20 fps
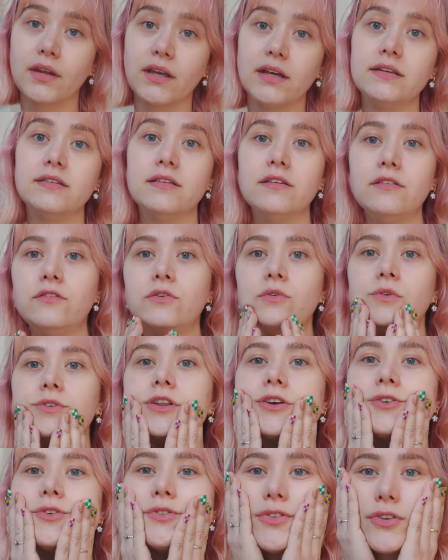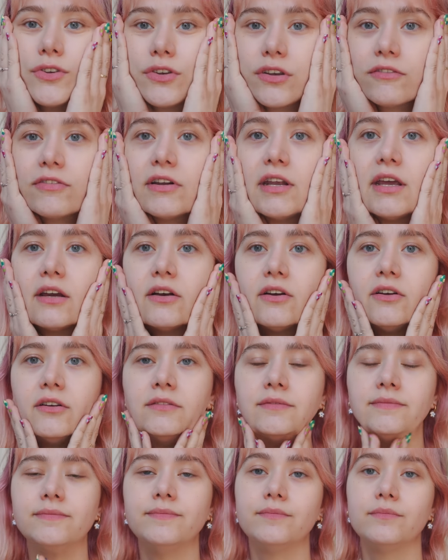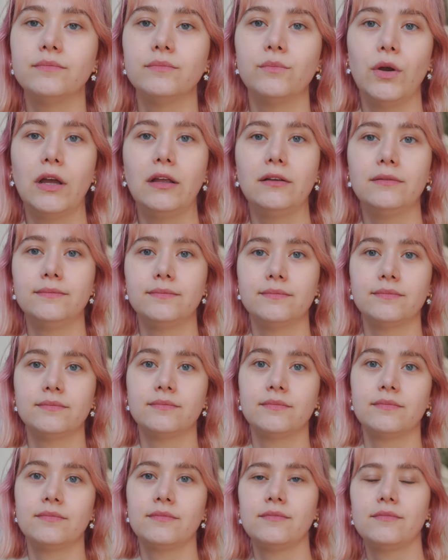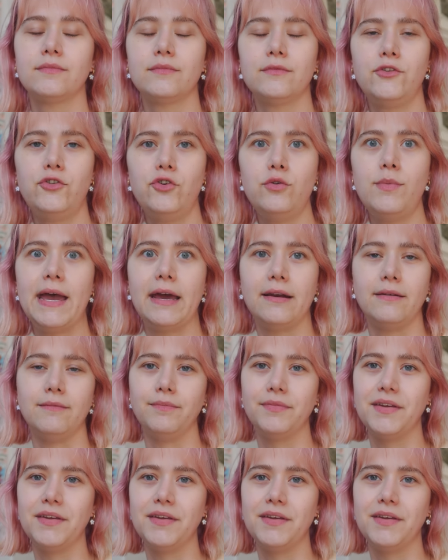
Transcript: Is this too close of an angle? Well, too bad.